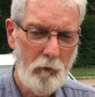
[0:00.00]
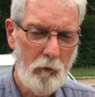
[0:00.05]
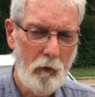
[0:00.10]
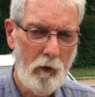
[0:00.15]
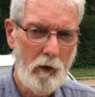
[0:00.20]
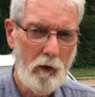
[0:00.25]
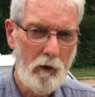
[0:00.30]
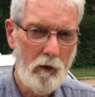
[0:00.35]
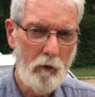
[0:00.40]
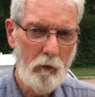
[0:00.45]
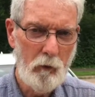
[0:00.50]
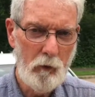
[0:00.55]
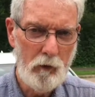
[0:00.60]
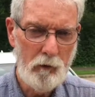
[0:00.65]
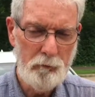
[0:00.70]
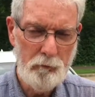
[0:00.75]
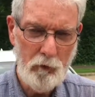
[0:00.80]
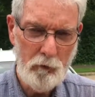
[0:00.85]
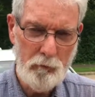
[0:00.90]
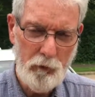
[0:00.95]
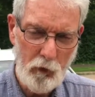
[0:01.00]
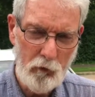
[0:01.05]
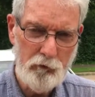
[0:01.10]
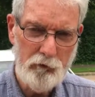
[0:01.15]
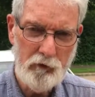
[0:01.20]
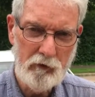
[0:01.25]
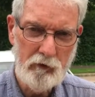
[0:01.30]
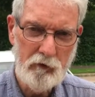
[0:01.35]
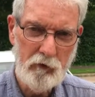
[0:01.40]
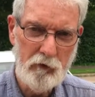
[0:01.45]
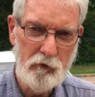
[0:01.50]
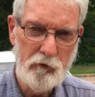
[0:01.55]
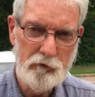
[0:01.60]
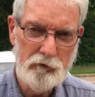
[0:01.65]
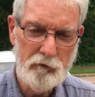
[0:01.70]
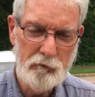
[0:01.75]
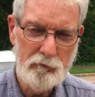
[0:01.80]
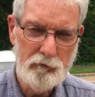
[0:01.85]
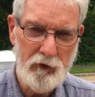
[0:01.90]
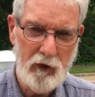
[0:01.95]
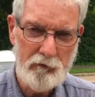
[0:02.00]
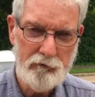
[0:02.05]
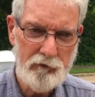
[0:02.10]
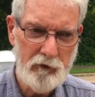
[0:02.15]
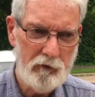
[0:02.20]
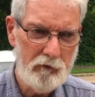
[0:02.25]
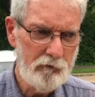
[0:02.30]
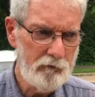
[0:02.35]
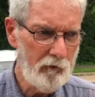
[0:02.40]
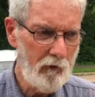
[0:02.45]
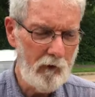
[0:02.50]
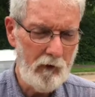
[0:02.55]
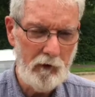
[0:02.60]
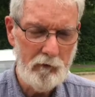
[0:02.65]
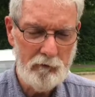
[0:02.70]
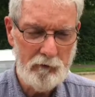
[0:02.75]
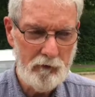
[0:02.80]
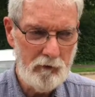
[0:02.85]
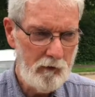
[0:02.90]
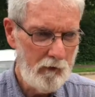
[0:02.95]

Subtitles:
where we're proposing to do some testing so they could